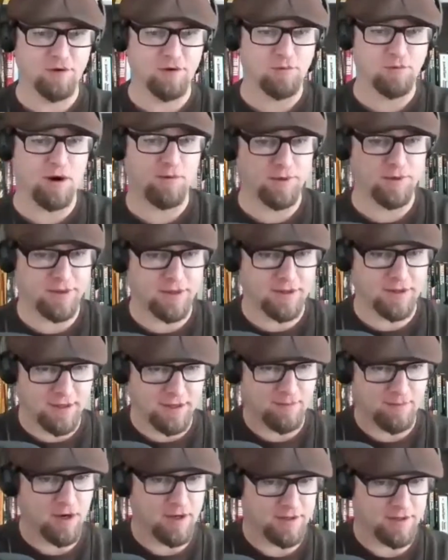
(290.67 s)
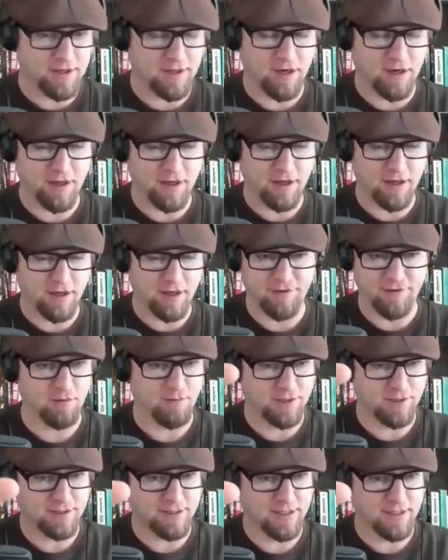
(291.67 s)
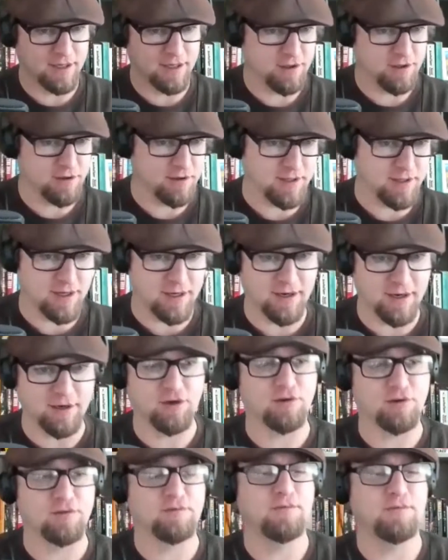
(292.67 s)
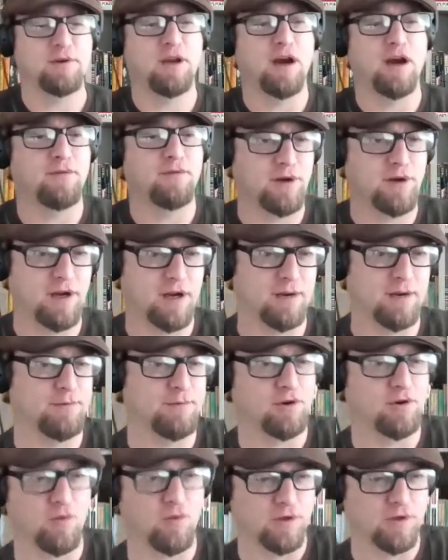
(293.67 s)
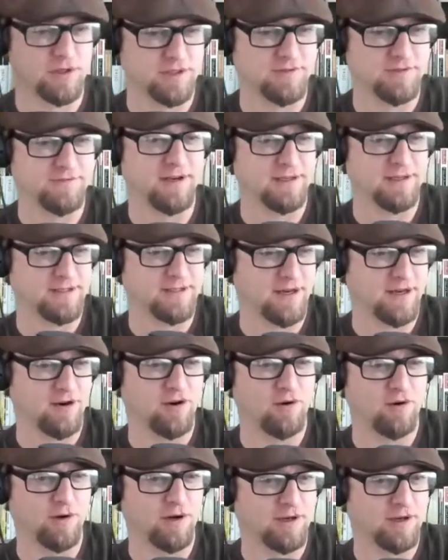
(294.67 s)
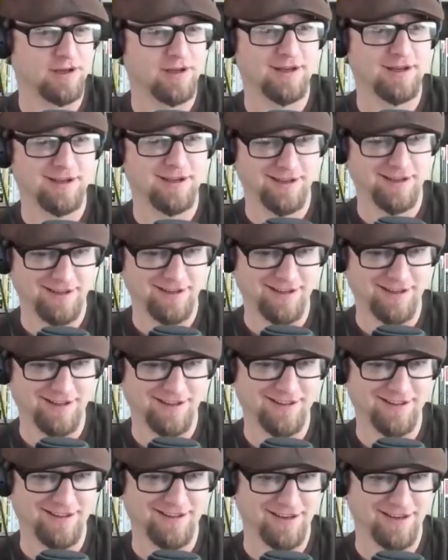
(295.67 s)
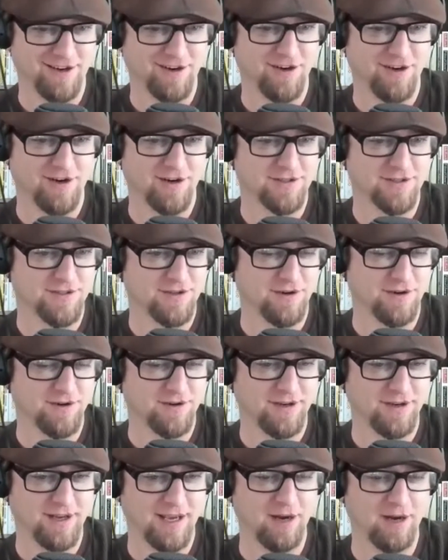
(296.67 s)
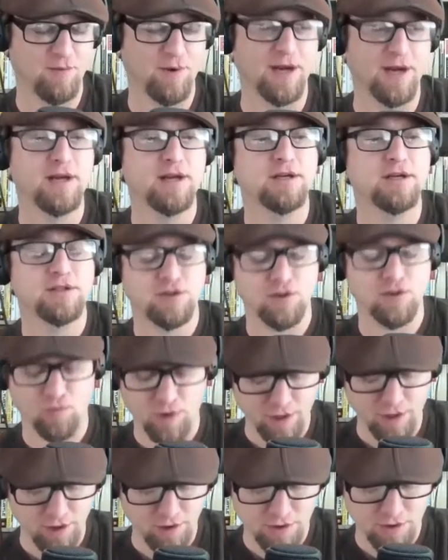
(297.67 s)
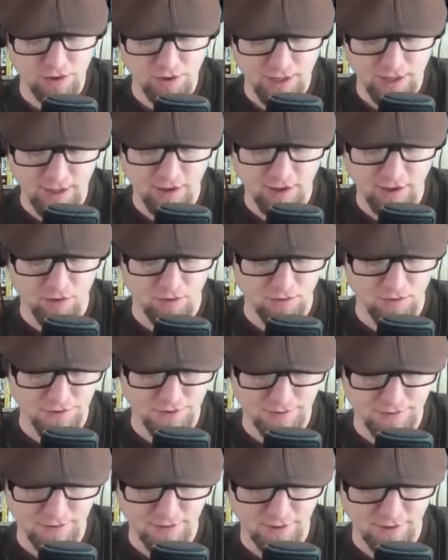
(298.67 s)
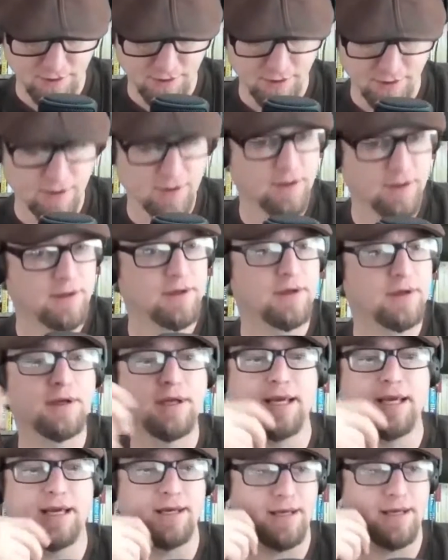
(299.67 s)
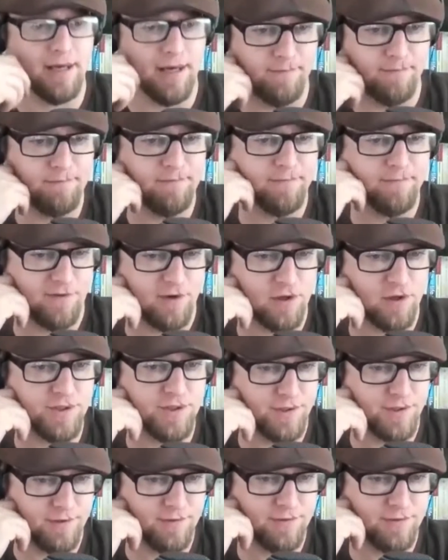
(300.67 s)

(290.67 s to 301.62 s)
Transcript: problem with the thumb on the video, but you're covering up your gorgeous face there, Owen. There you are, sir. Anyway, so what are your trading goals? Income first?